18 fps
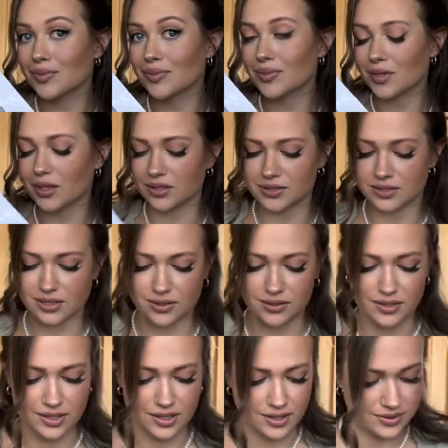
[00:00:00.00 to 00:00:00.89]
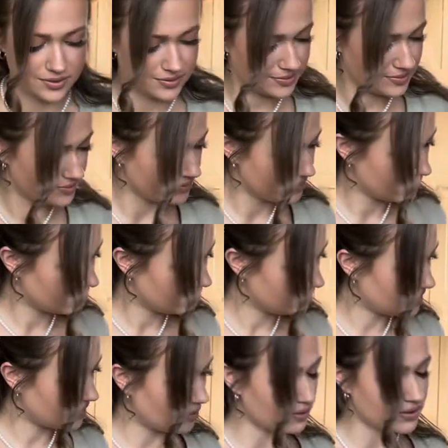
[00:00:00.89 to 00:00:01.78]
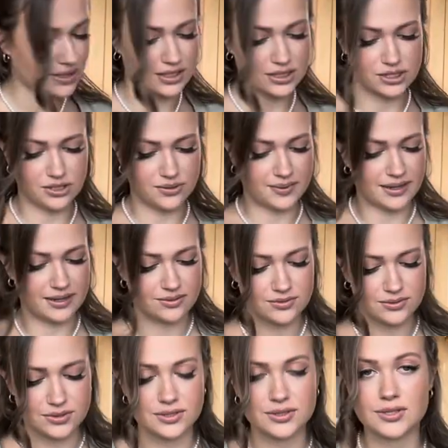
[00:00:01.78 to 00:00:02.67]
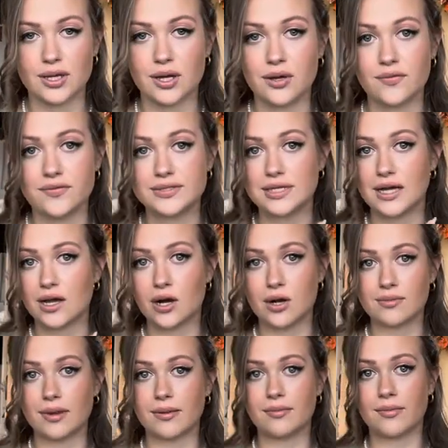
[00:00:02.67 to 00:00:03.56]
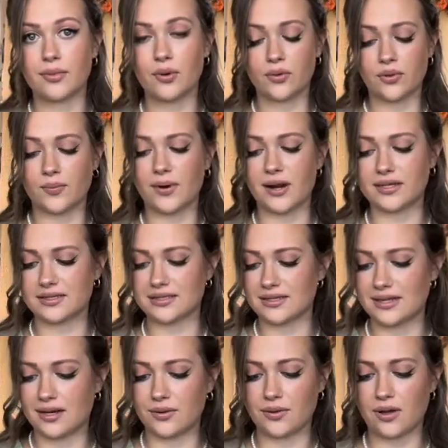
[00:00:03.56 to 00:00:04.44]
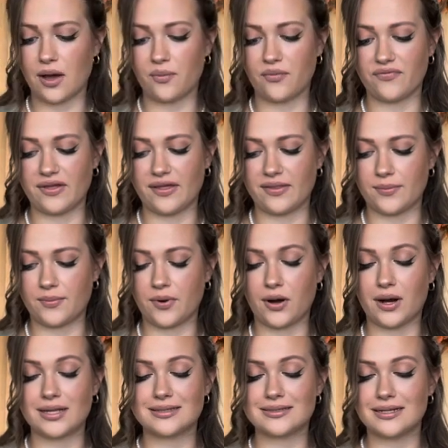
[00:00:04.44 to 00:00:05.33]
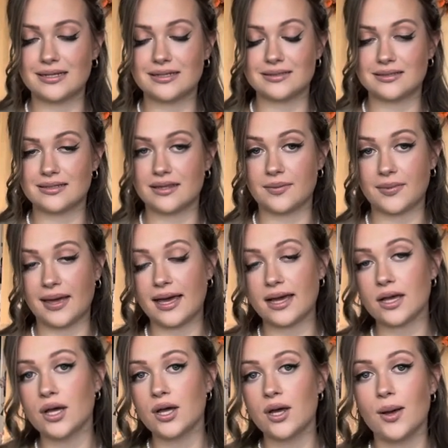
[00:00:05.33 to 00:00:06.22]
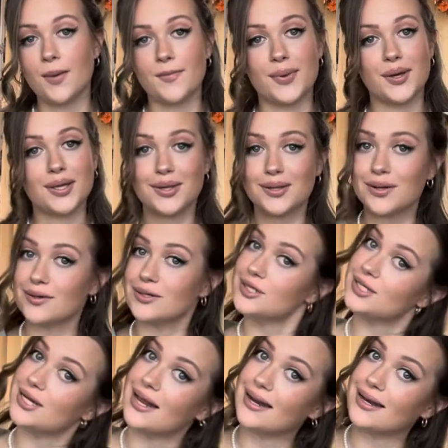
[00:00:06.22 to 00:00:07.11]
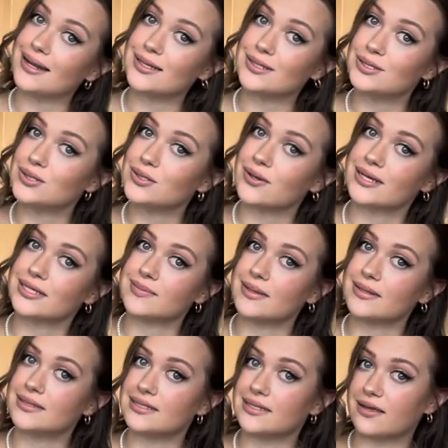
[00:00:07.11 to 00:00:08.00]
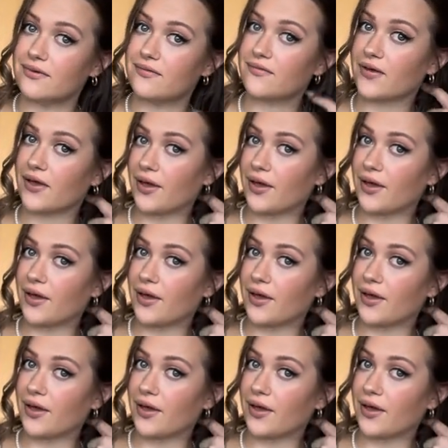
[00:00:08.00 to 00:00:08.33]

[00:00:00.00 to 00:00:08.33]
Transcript: So cute. That was like £2. Obviously, I can't remember all the prices because I don't come with like the price list in the bag. But you know, Shein is not expensive.